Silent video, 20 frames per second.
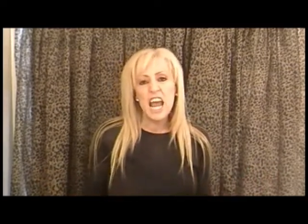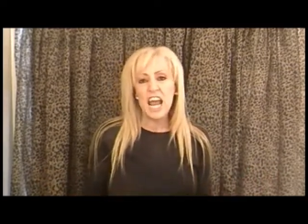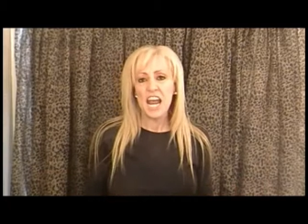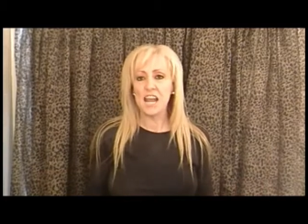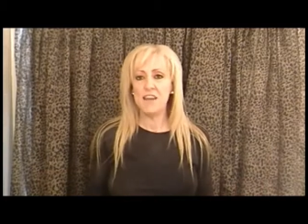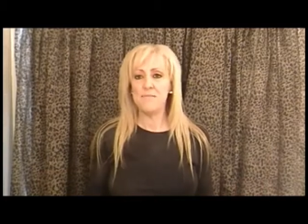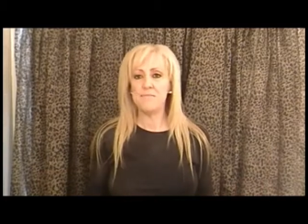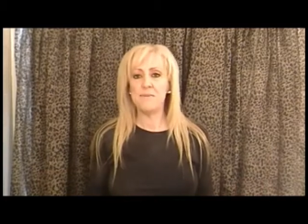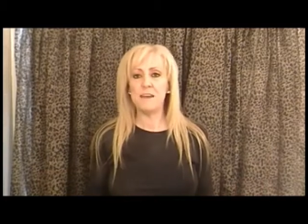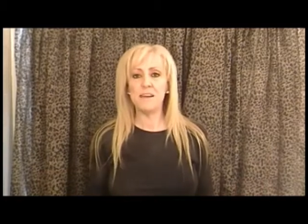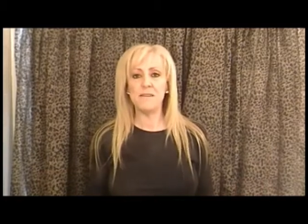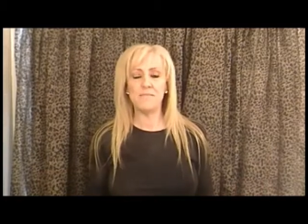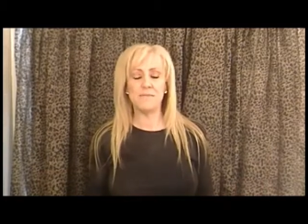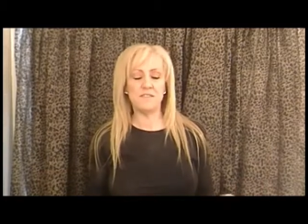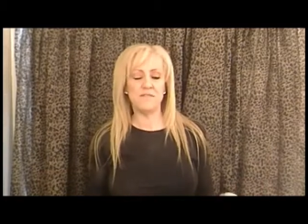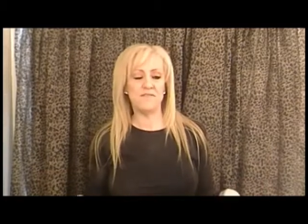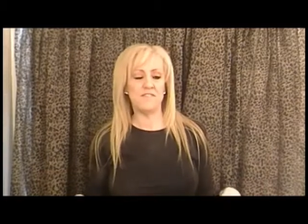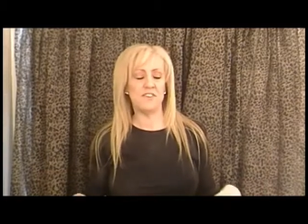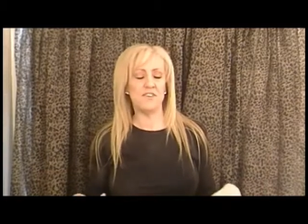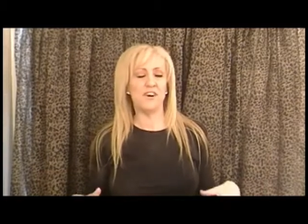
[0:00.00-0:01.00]
It made
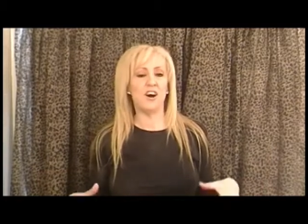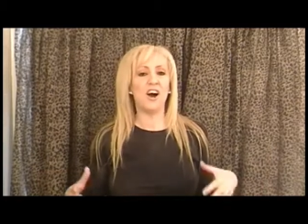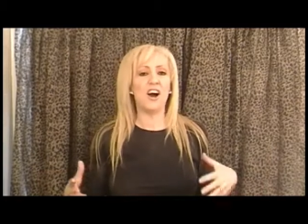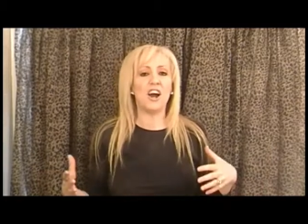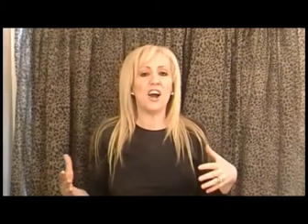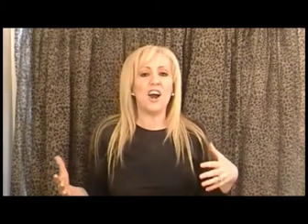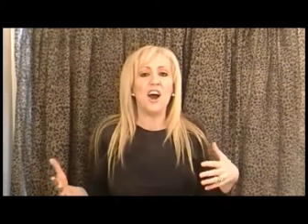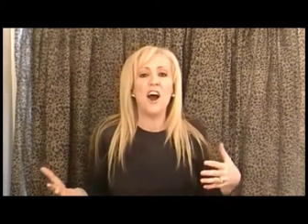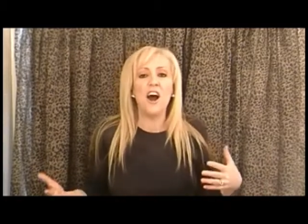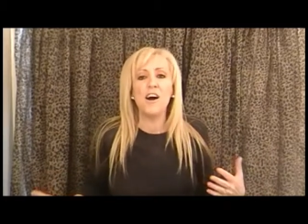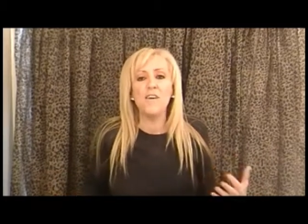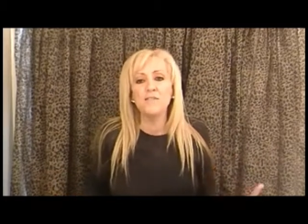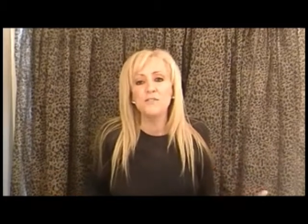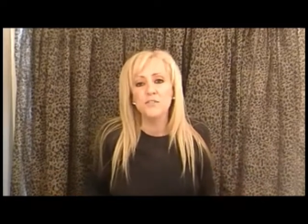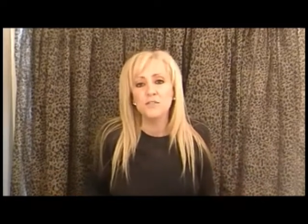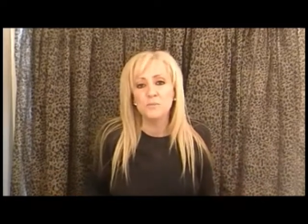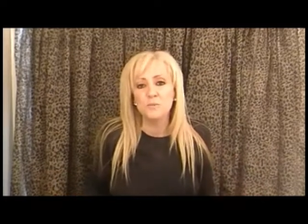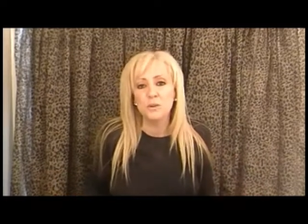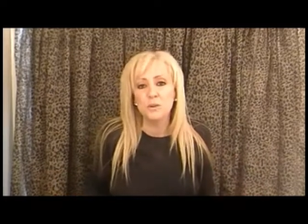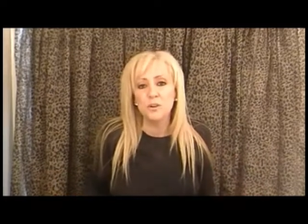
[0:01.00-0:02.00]
me feel
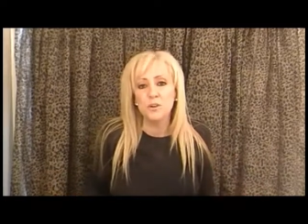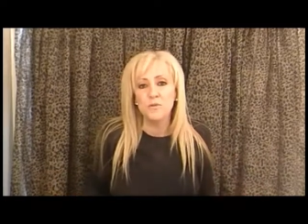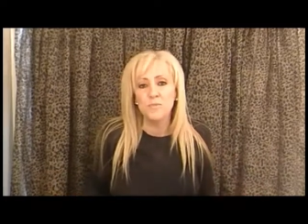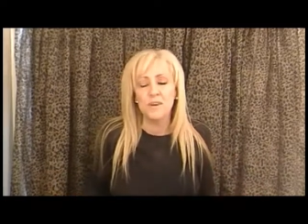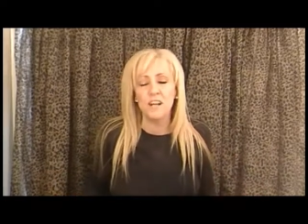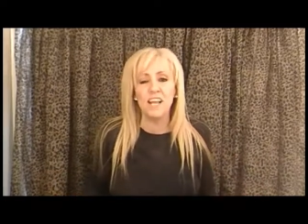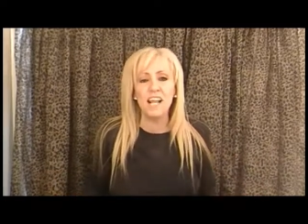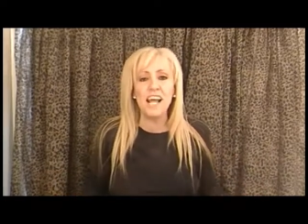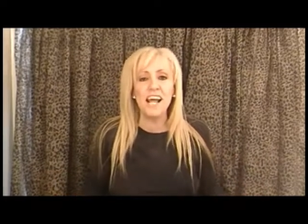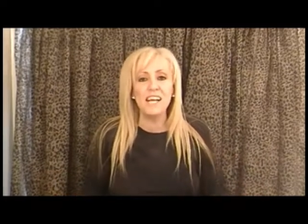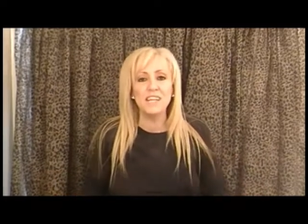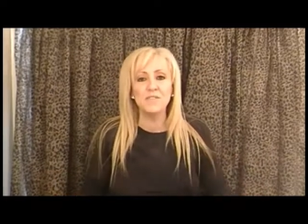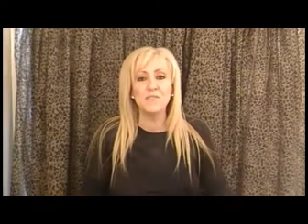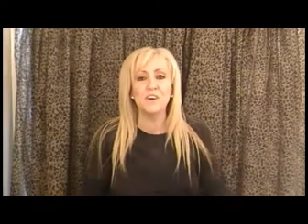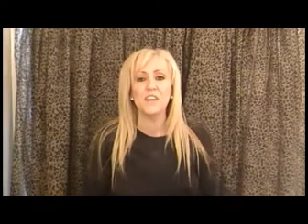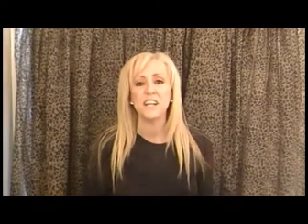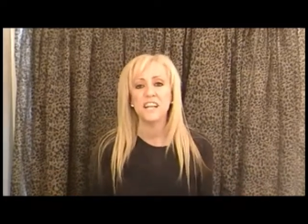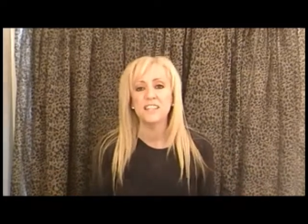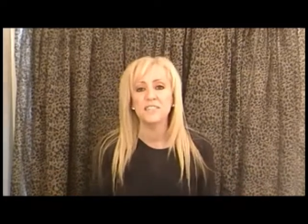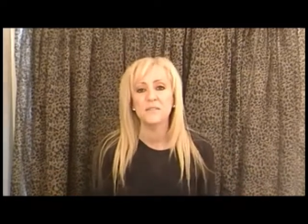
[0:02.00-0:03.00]
uncomfortable. My legs
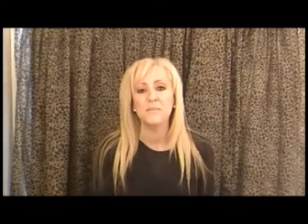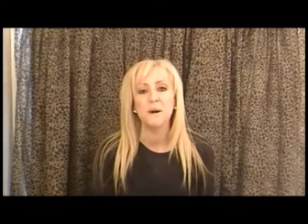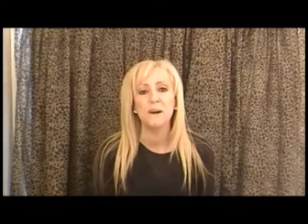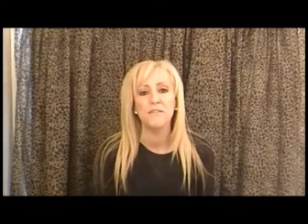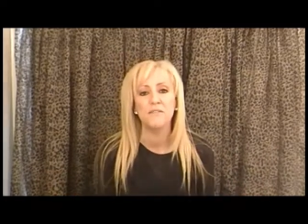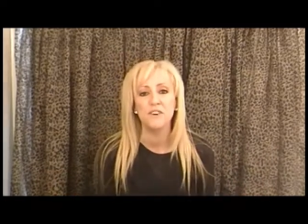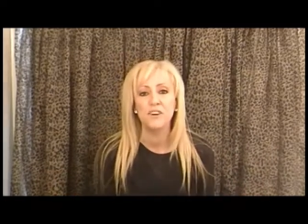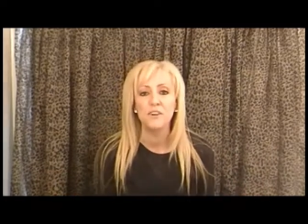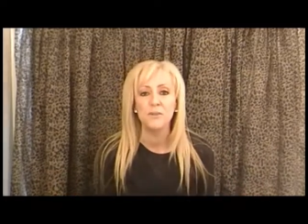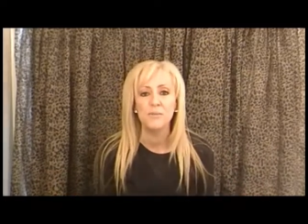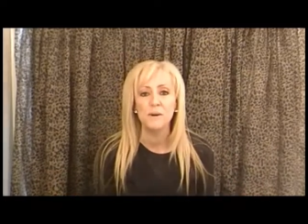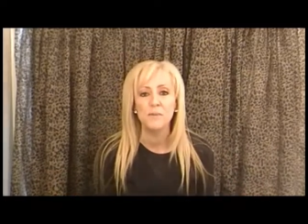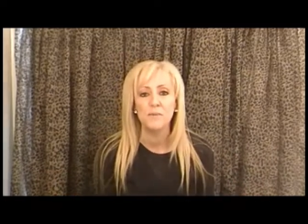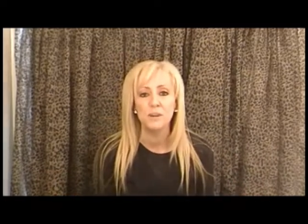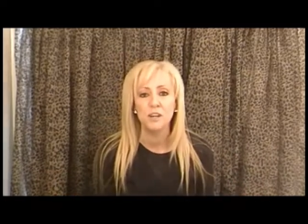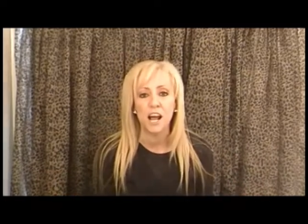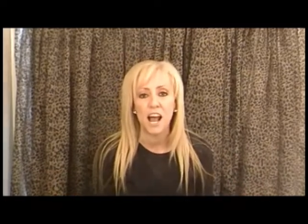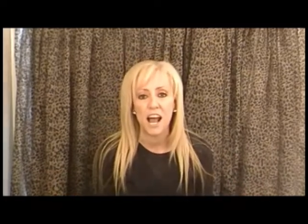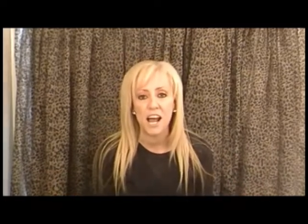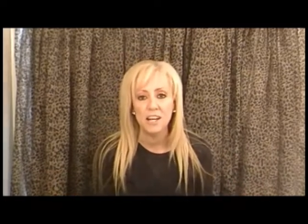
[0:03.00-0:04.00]
felt like somebody filled them up
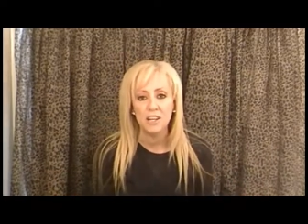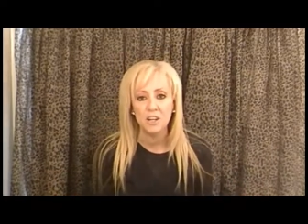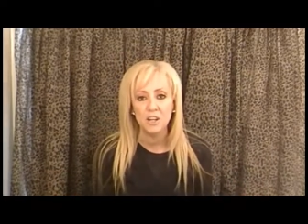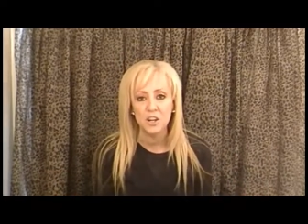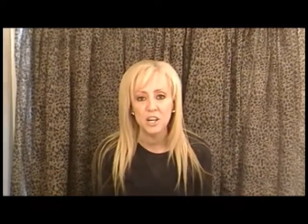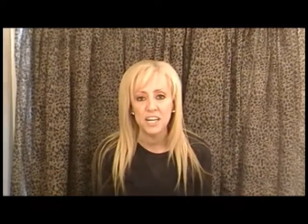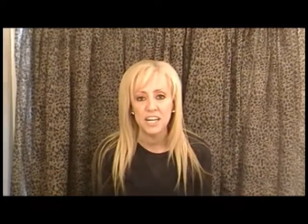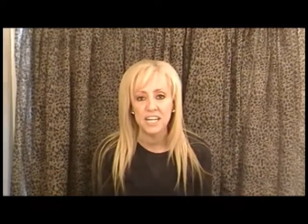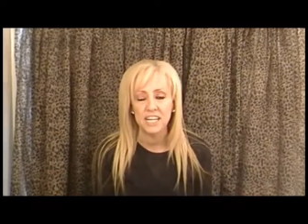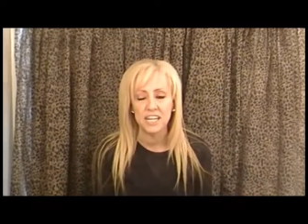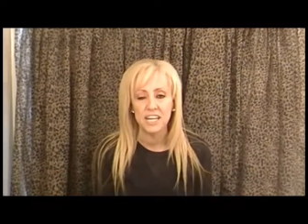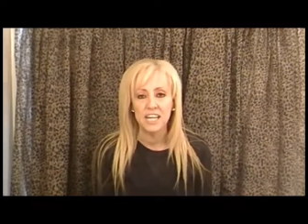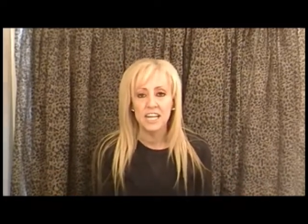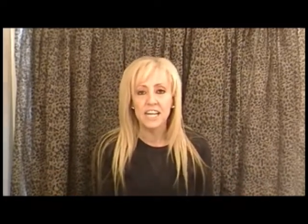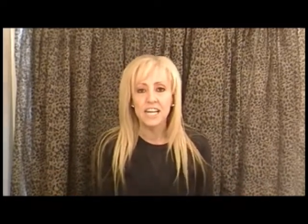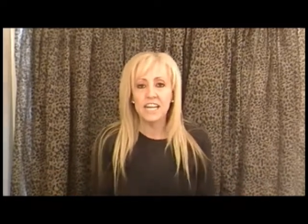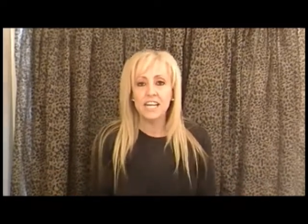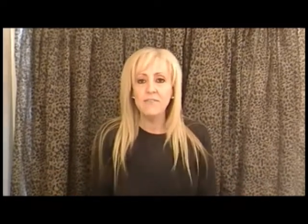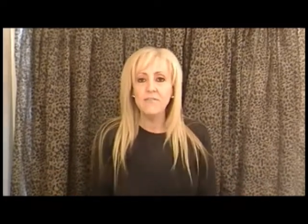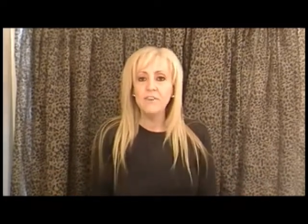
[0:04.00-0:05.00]
with concrete,
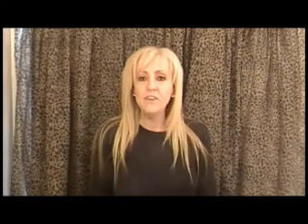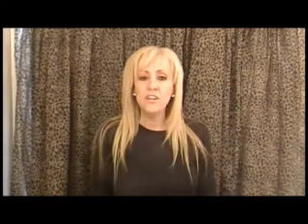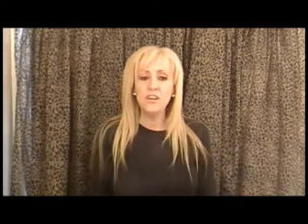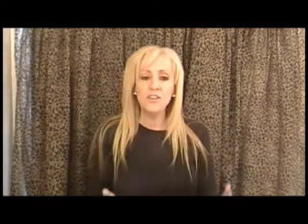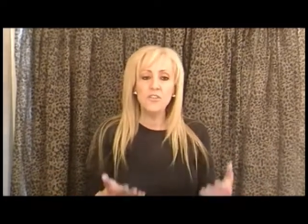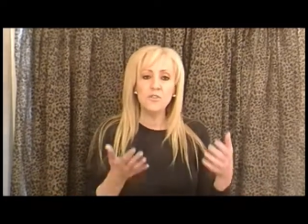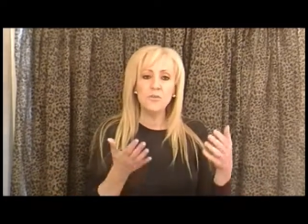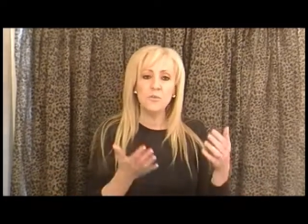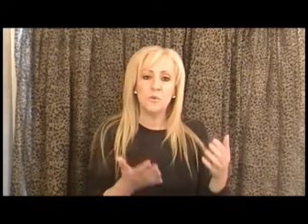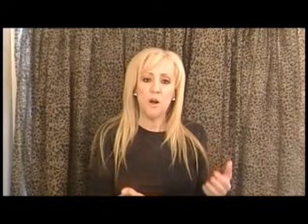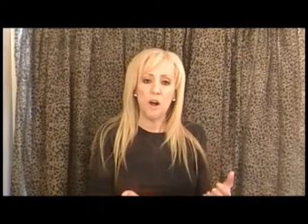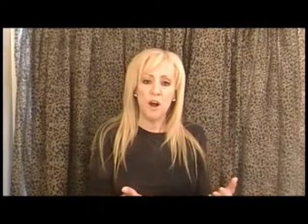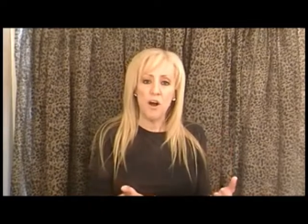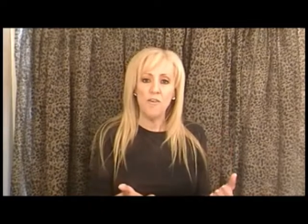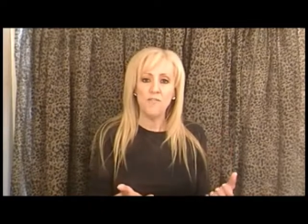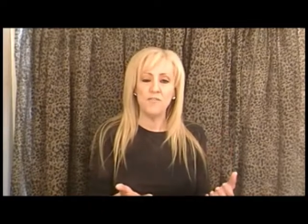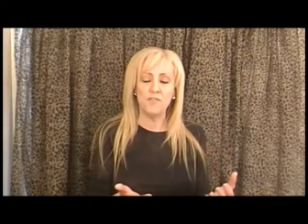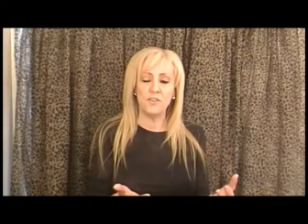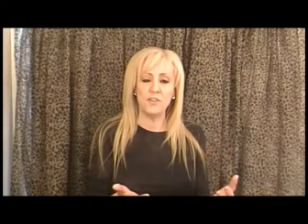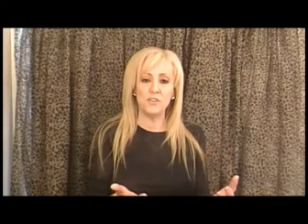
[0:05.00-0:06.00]
even on the
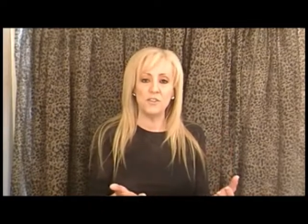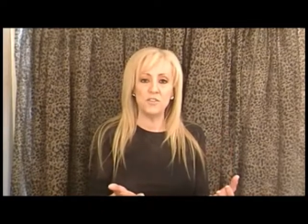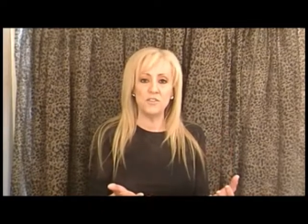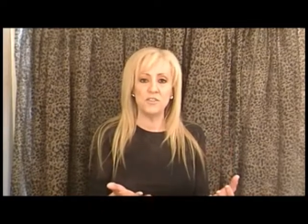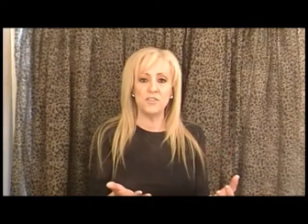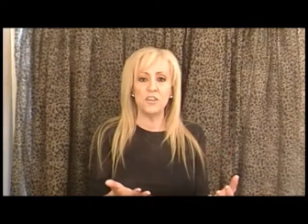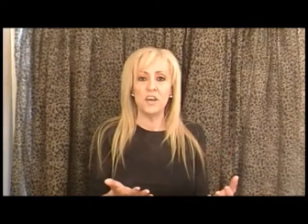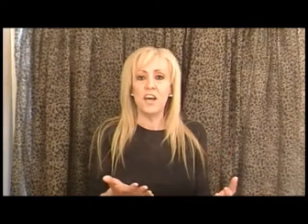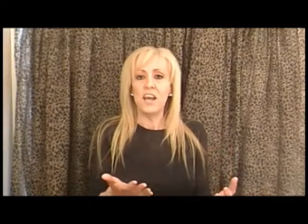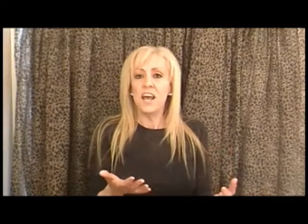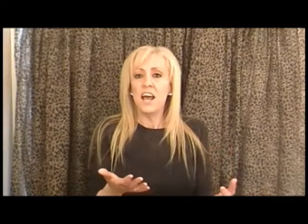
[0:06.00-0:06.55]
raw foods.